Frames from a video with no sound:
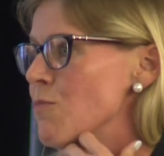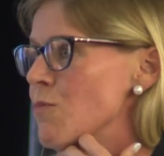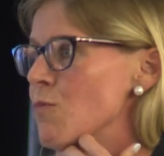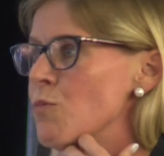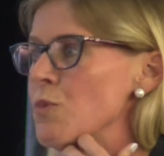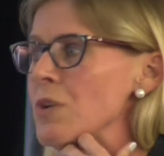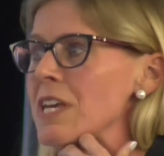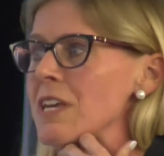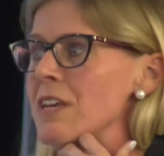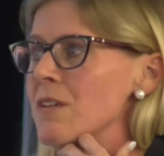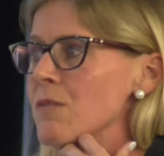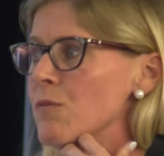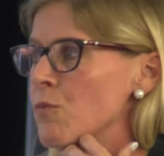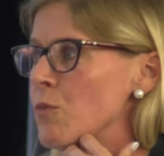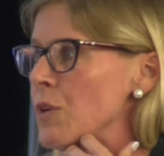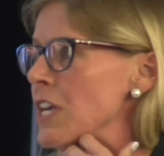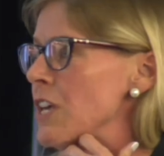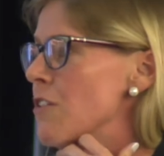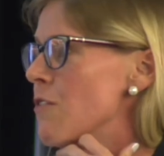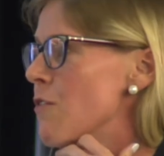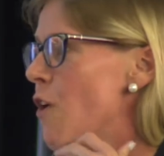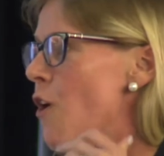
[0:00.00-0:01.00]

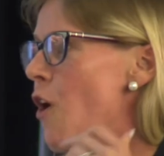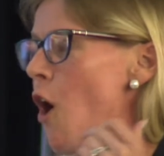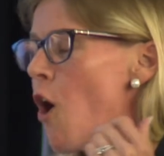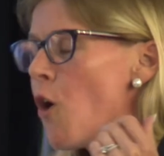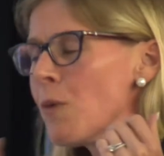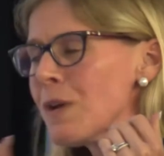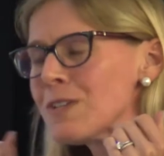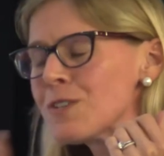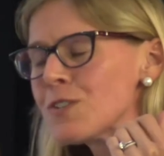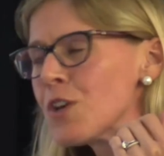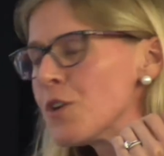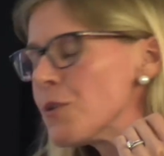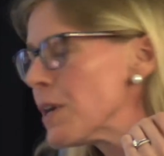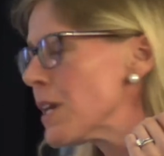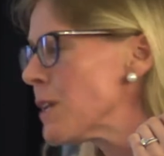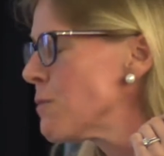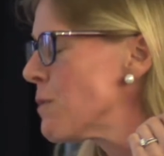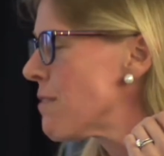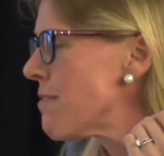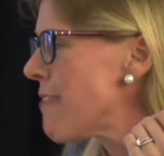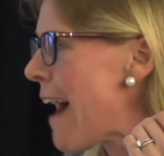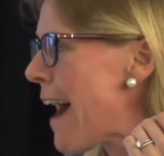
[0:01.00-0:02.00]
We always go
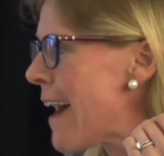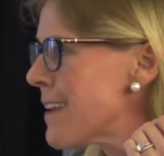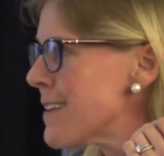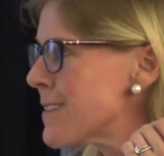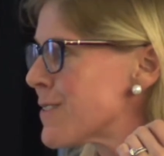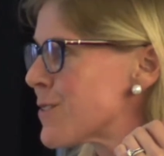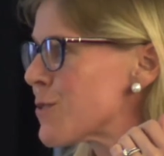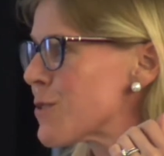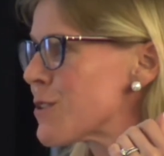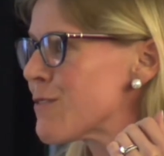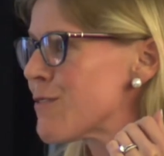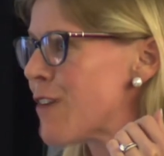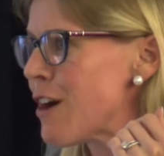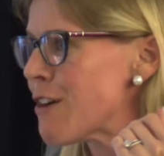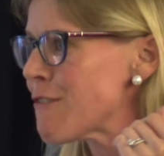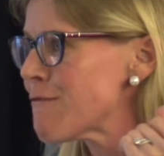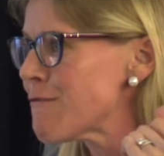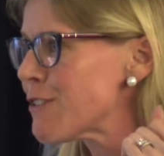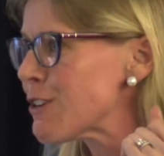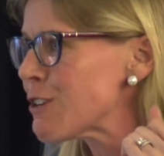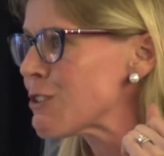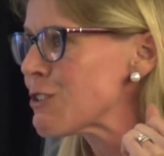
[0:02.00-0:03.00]
in with that as sort of our
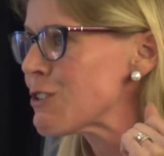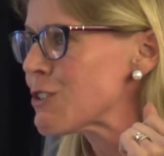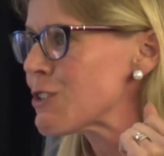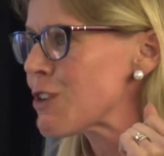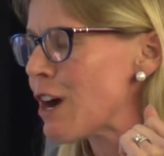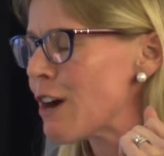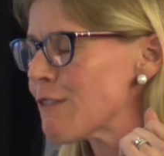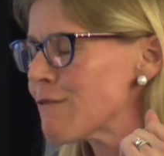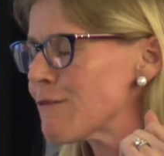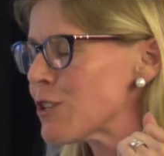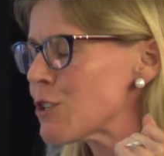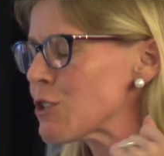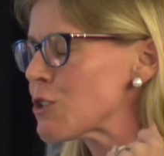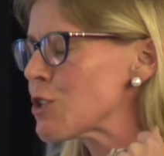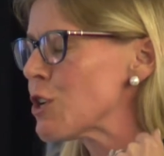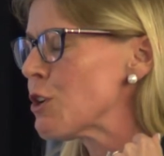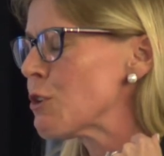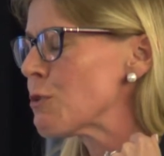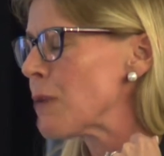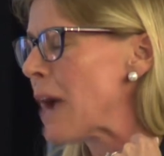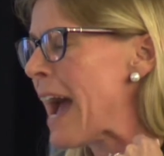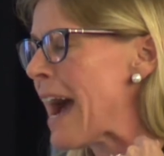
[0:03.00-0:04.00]
first
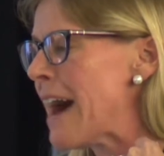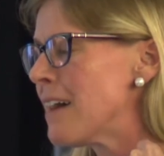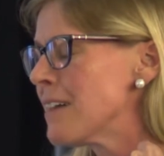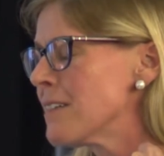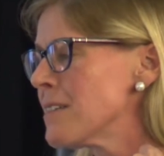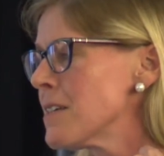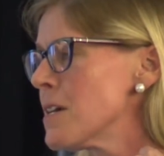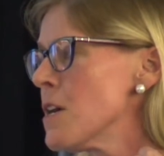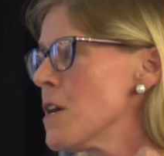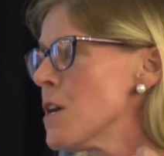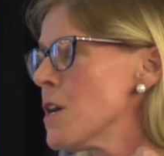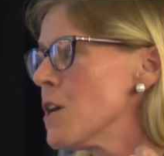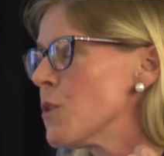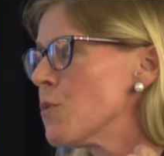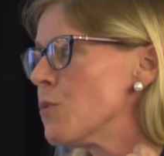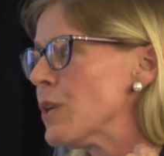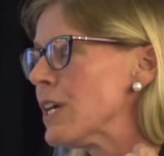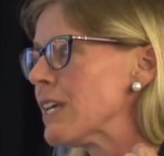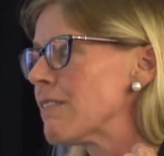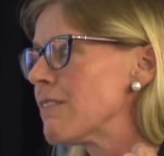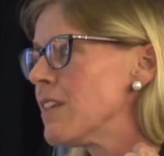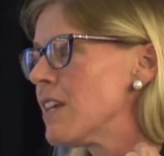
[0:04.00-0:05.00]
go around,
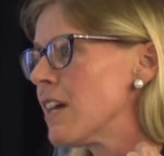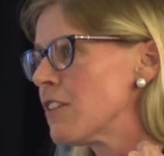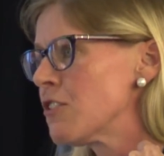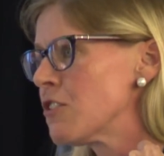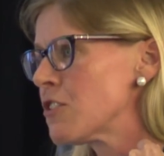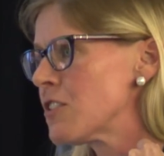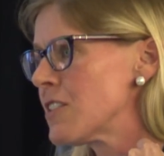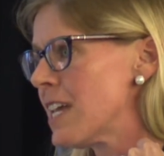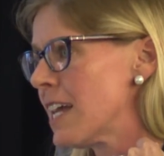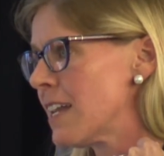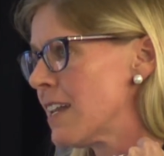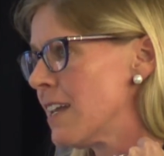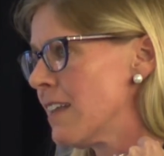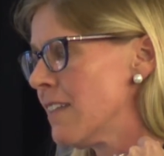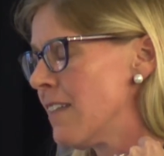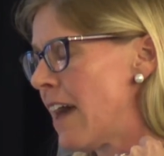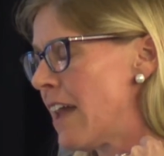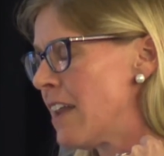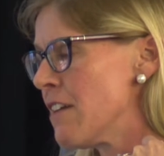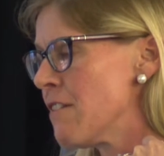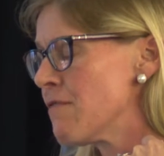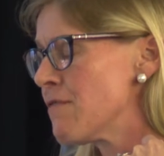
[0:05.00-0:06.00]
with the understanding
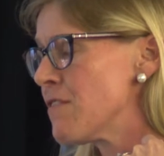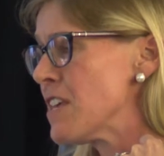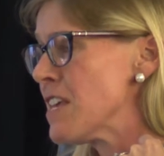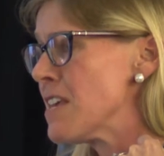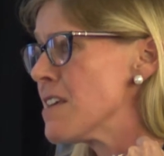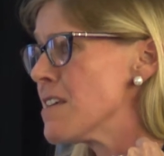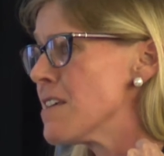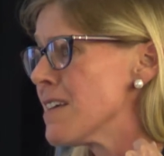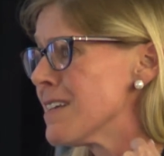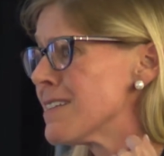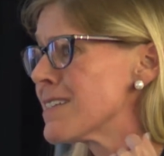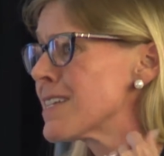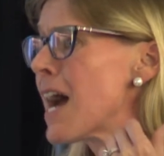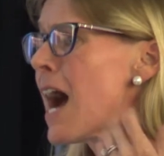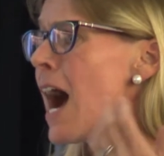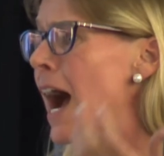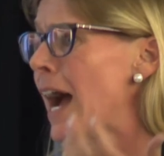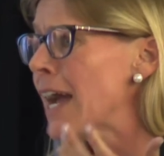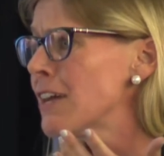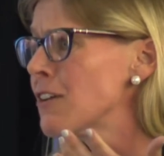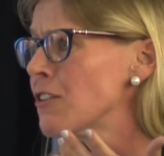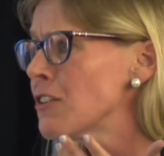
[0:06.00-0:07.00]
that if the
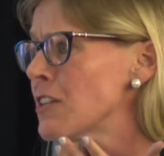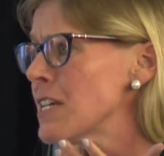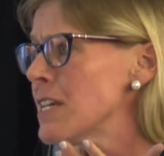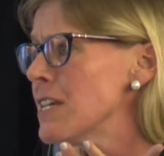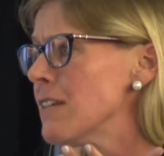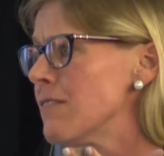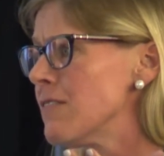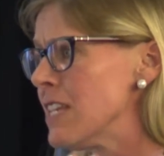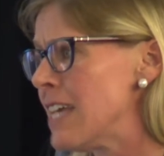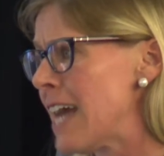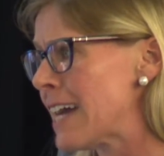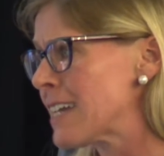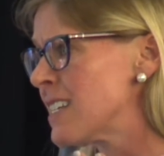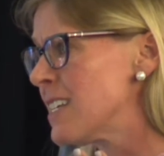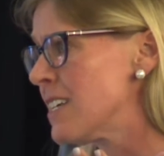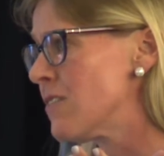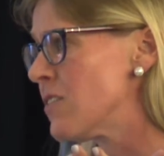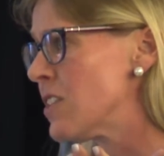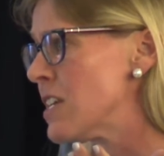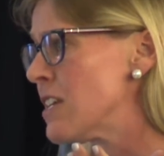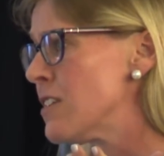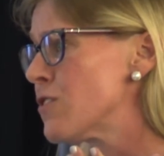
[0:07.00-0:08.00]
entirety of the
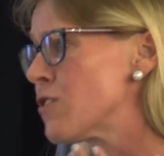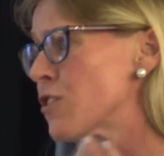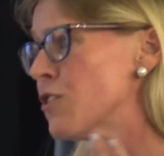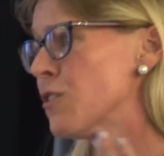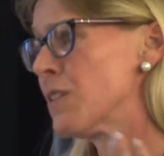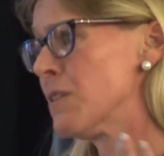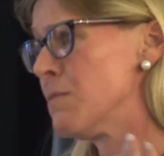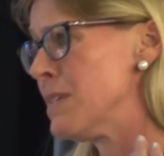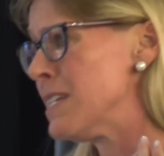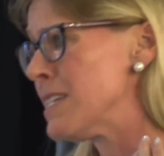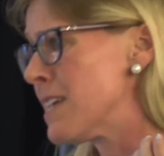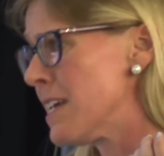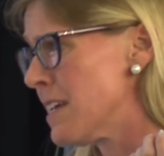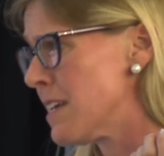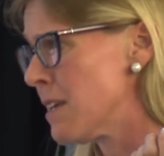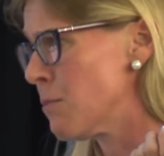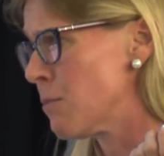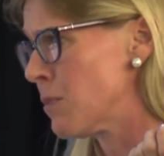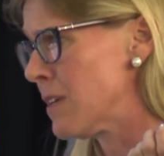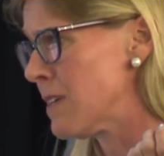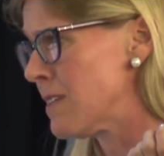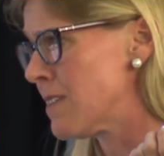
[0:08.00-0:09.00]
activities are going to be
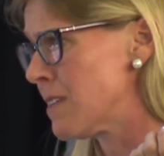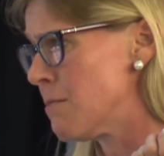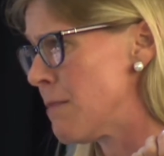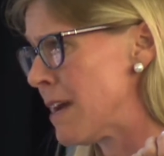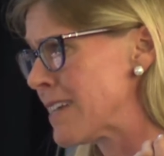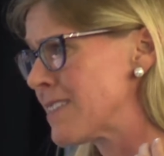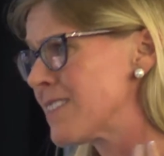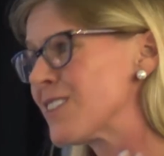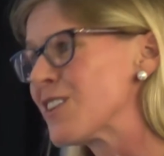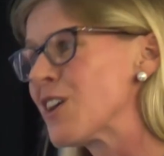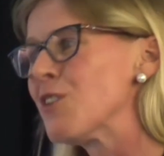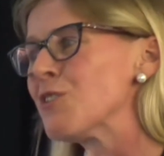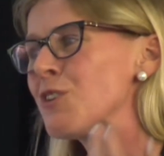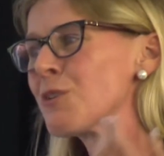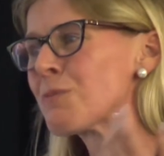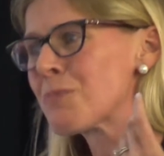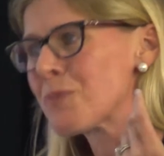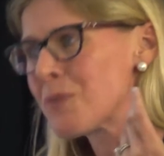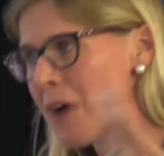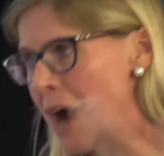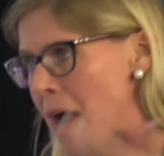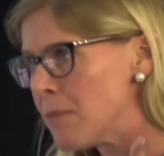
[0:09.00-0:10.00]
taking place in Mexico, you're
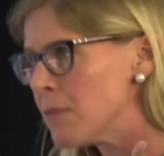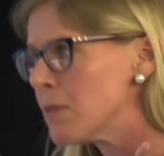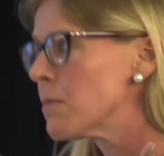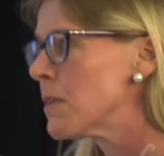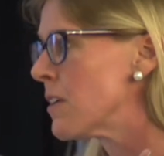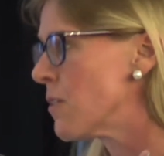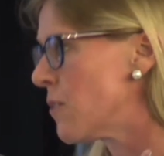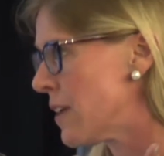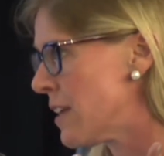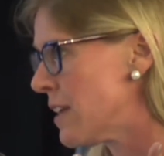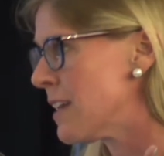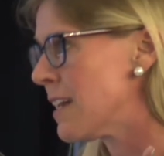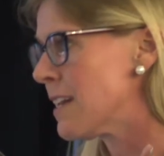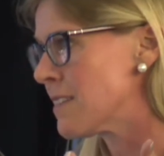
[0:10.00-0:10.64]
probably going to